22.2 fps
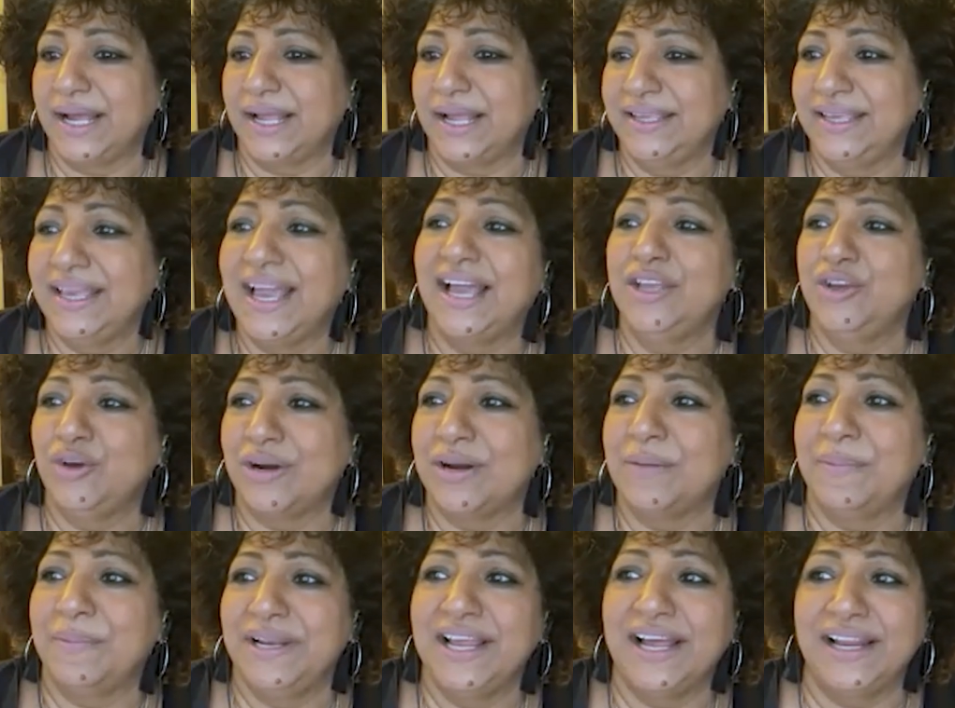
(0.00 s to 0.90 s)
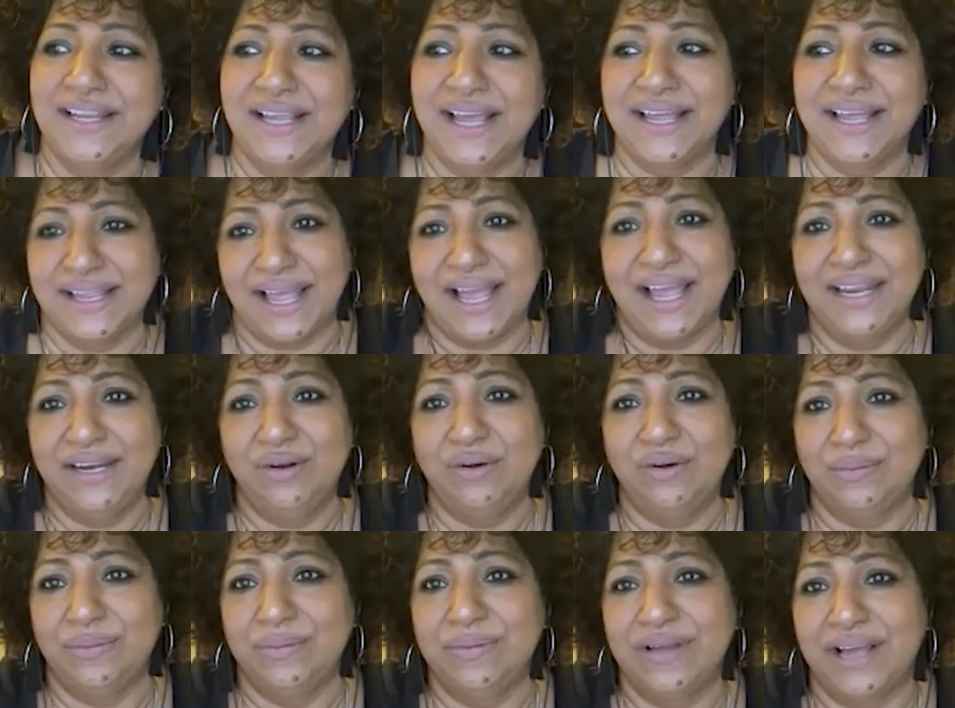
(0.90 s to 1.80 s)
yeah, you're a Malayali, I
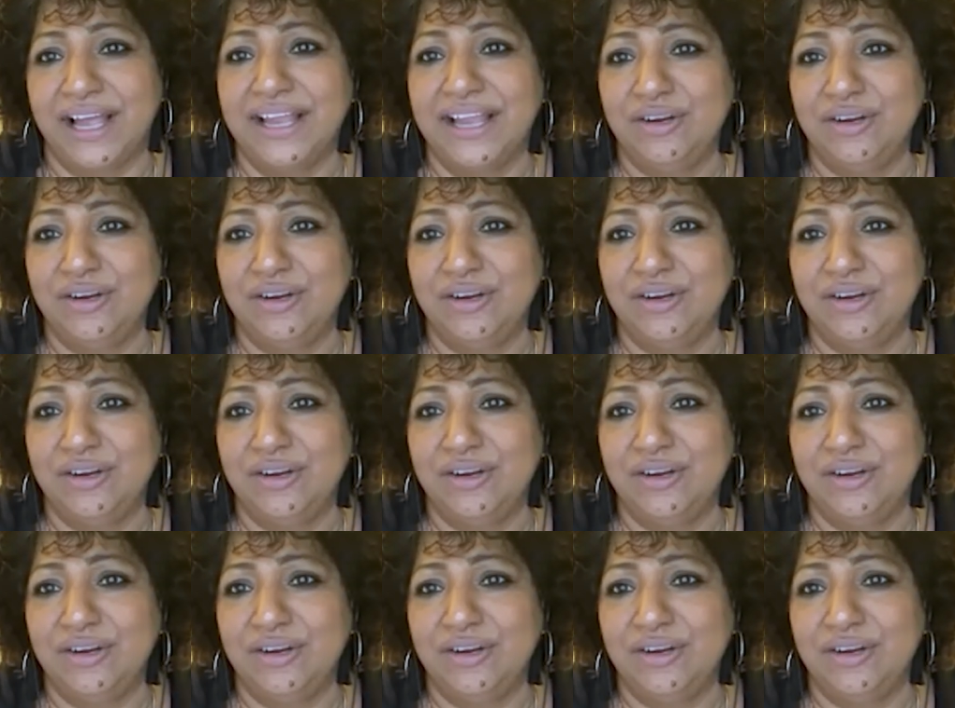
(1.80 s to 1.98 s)
know